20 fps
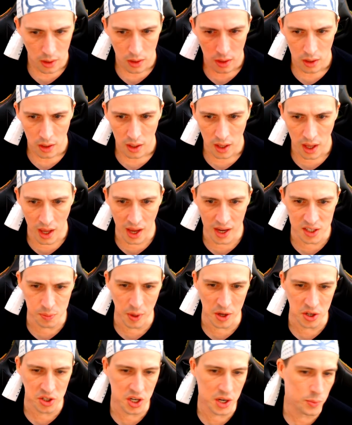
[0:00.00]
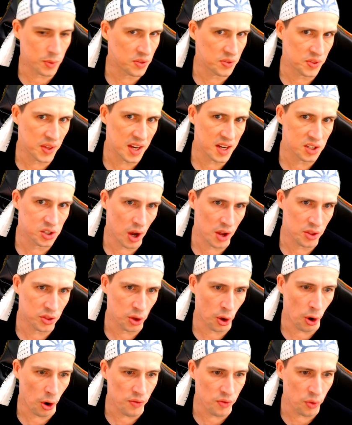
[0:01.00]
especially with things like the
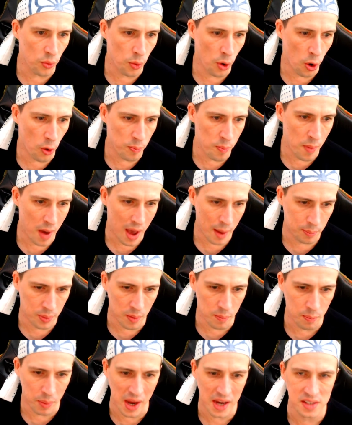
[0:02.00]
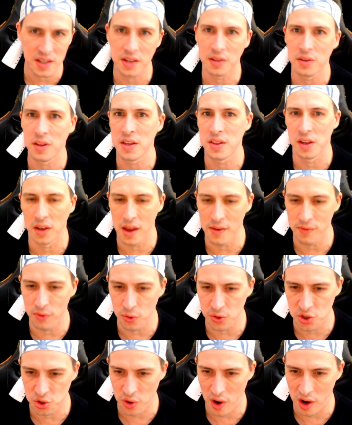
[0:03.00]
overworld map and basically the level
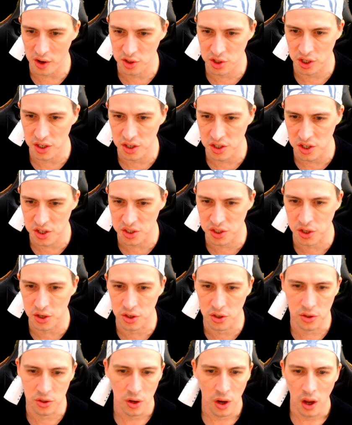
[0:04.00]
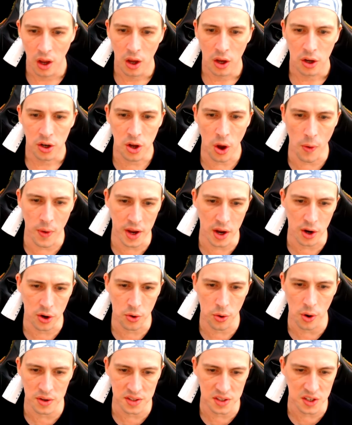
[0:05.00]
structure. You're just going
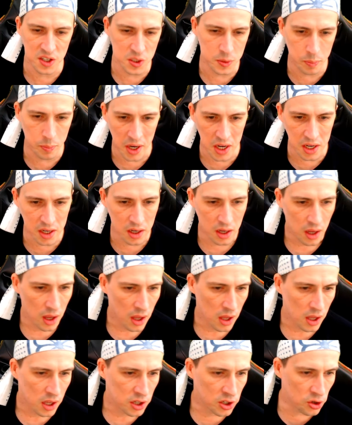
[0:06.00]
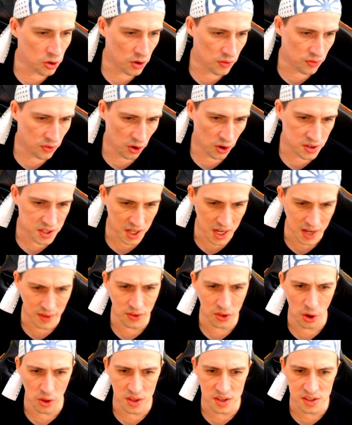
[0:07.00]
across this big universe, and even
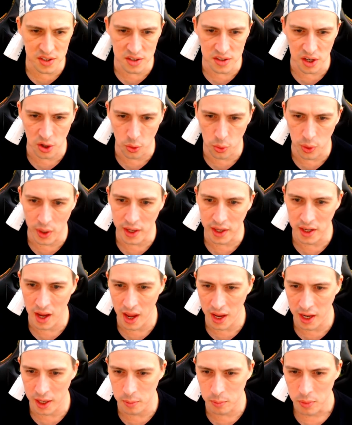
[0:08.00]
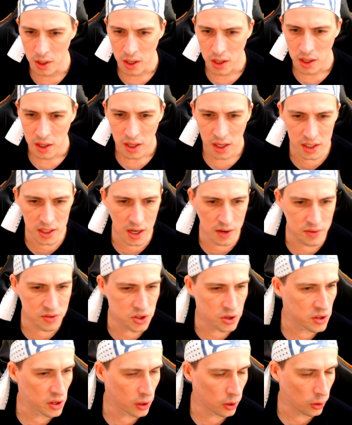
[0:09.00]
though this is a quick game, it gives you
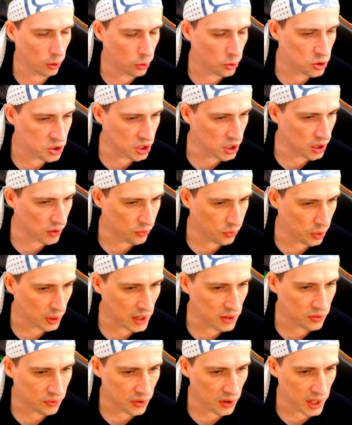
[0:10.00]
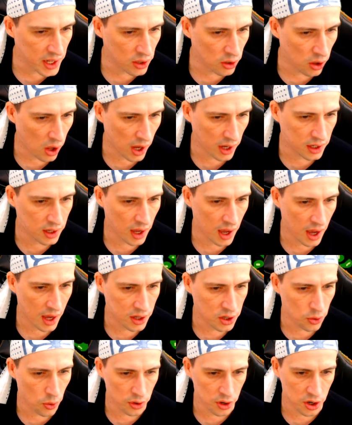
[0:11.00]
the illusion of really feeling like
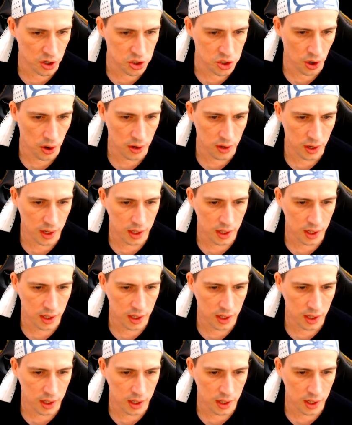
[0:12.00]
you're on a journey.